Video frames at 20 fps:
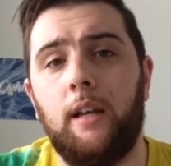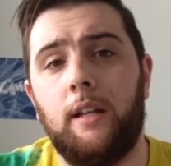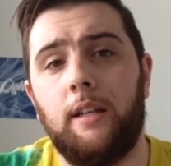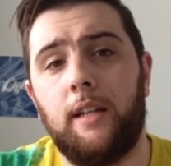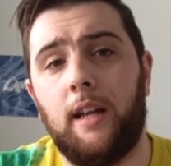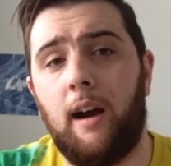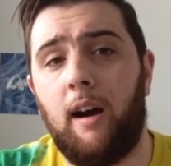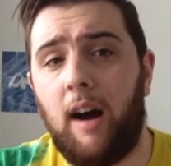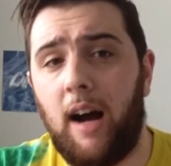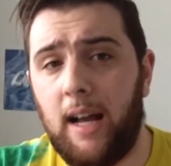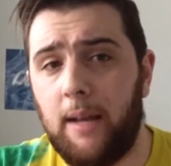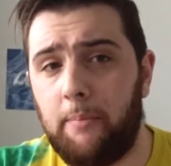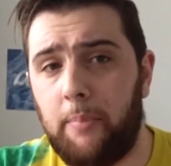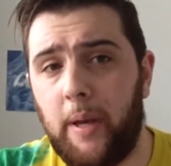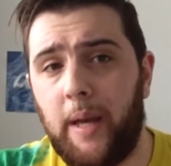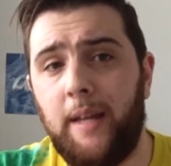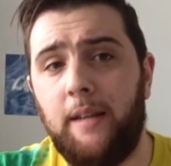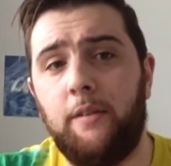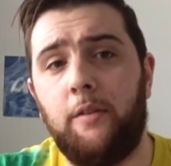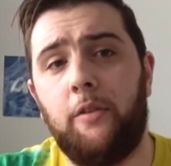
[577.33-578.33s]
Now I
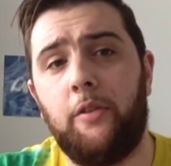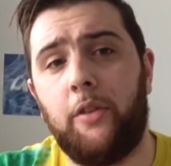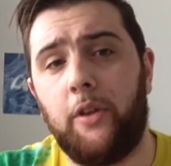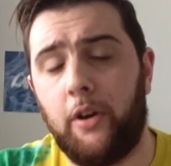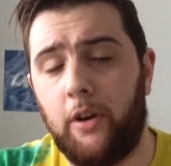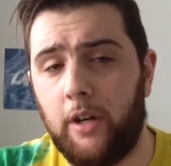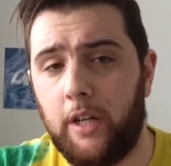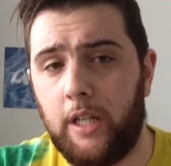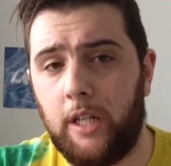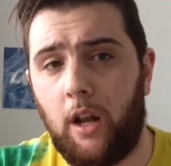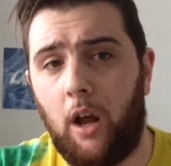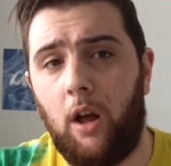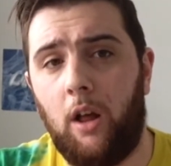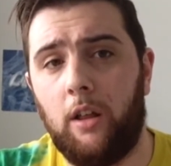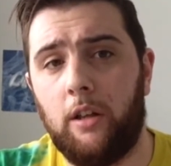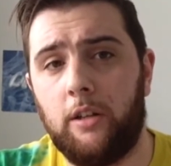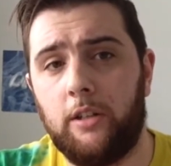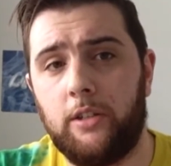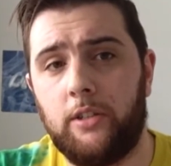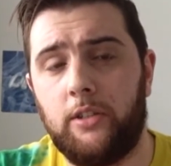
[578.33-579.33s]
paid
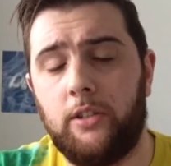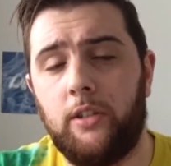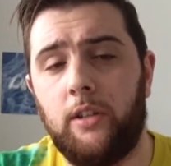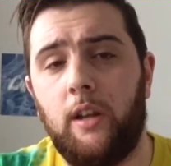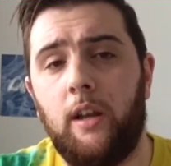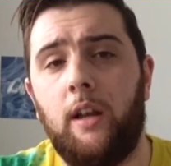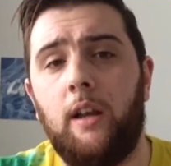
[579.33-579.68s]
$30